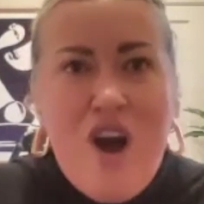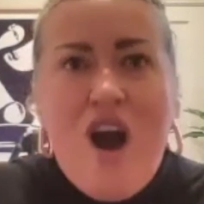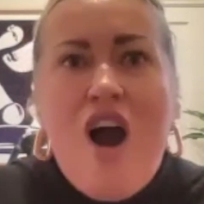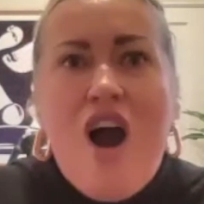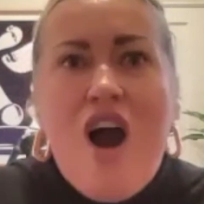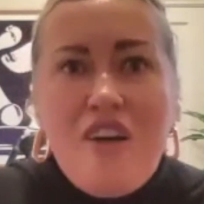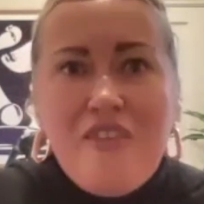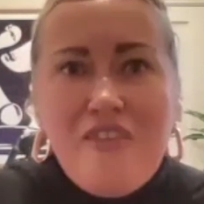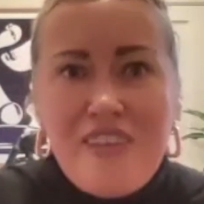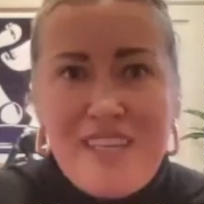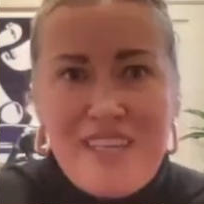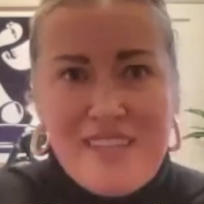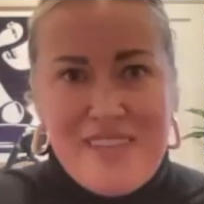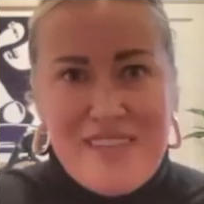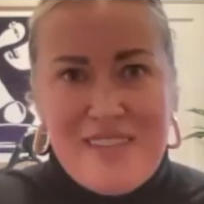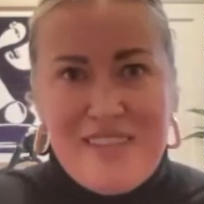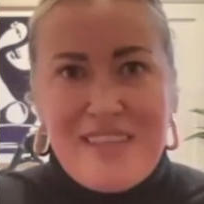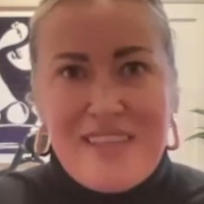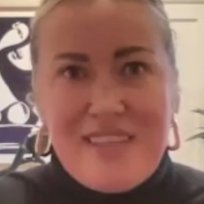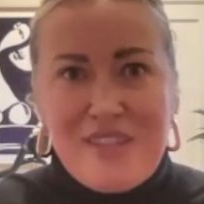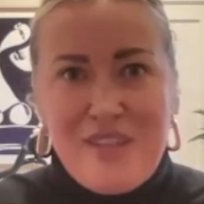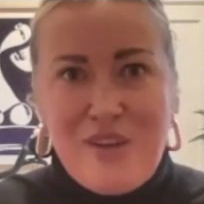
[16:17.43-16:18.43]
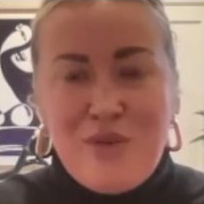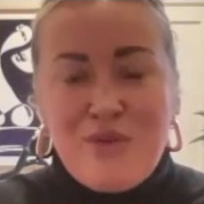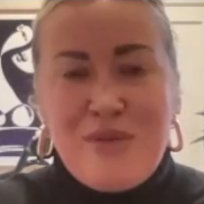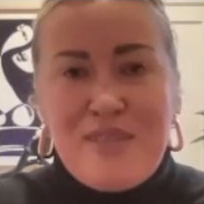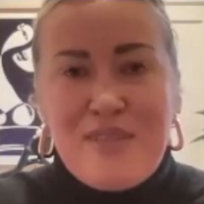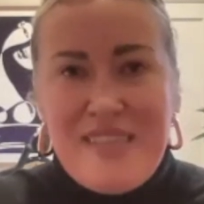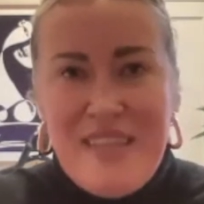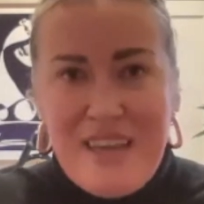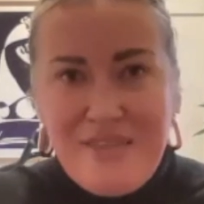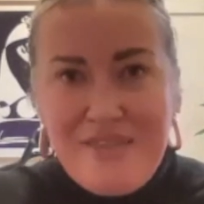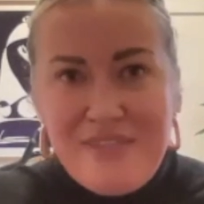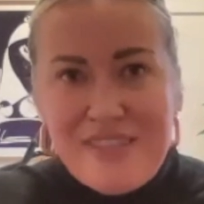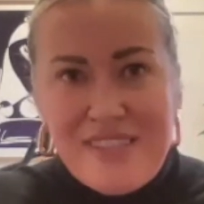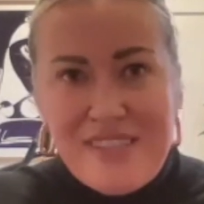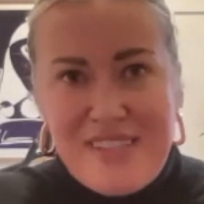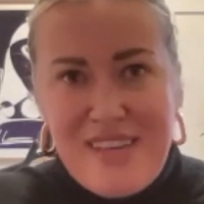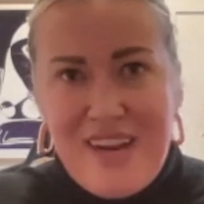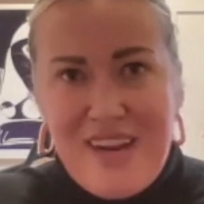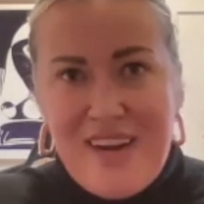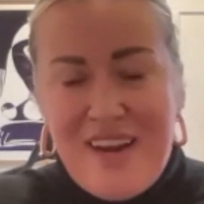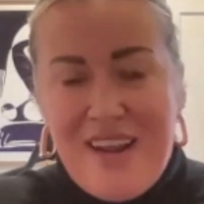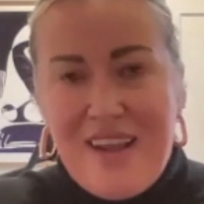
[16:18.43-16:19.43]
obviously so
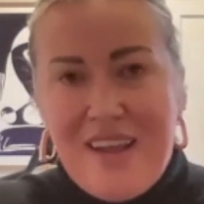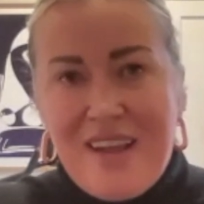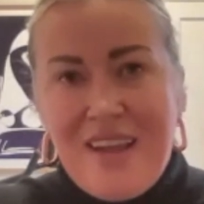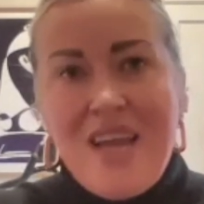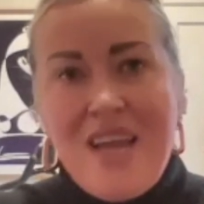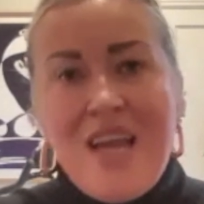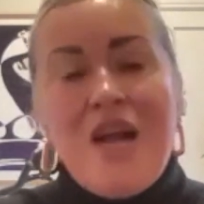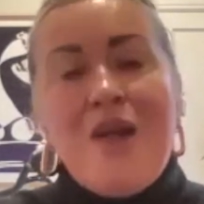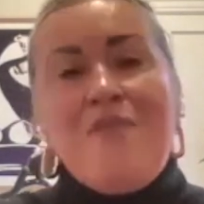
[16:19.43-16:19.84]
devastating